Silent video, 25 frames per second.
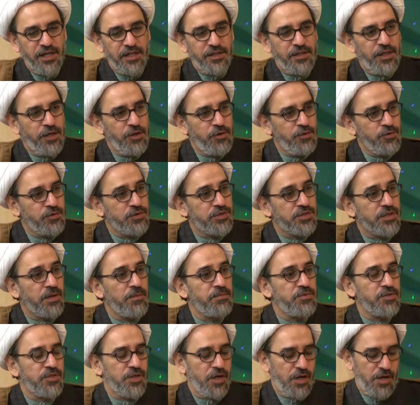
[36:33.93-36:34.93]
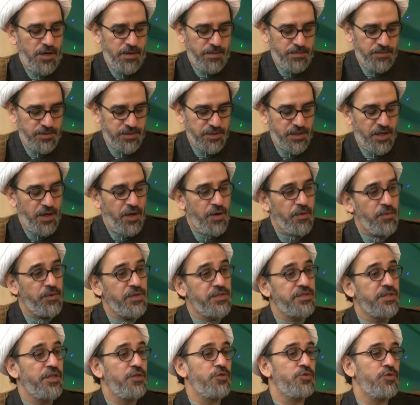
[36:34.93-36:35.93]
They use some terms
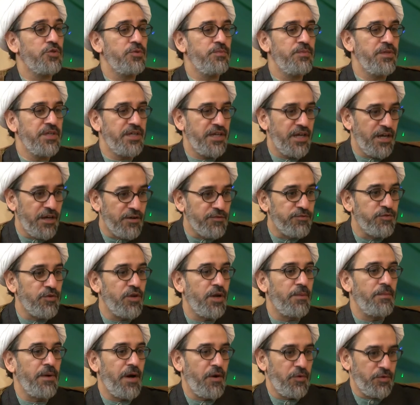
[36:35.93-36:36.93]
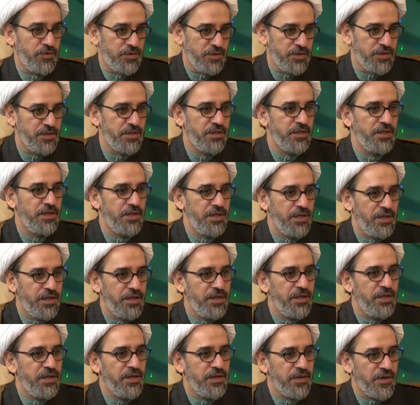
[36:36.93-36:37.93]
which they should be careful about,
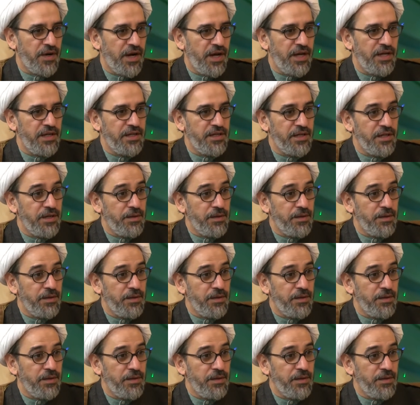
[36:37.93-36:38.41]
right?